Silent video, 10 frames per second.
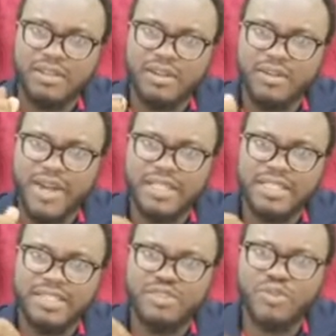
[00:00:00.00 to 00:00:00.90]
All right,
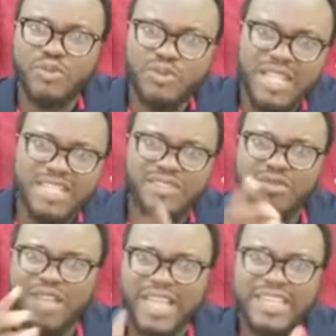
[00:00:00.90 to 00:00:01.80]
and so let's
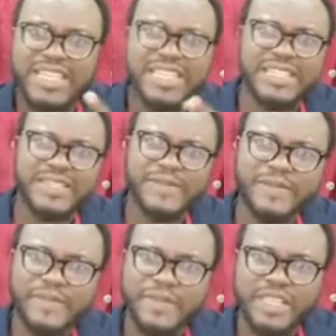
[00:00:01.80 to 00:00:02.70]
look at this.
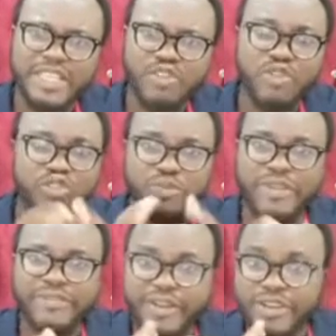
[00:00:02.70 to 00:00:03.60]
It's going to
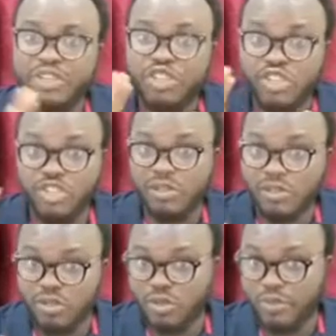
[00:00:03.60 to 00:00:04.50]
be a very
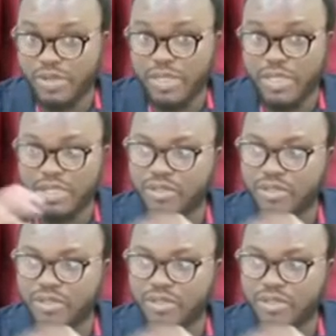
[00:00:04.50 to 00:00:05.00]
short topic.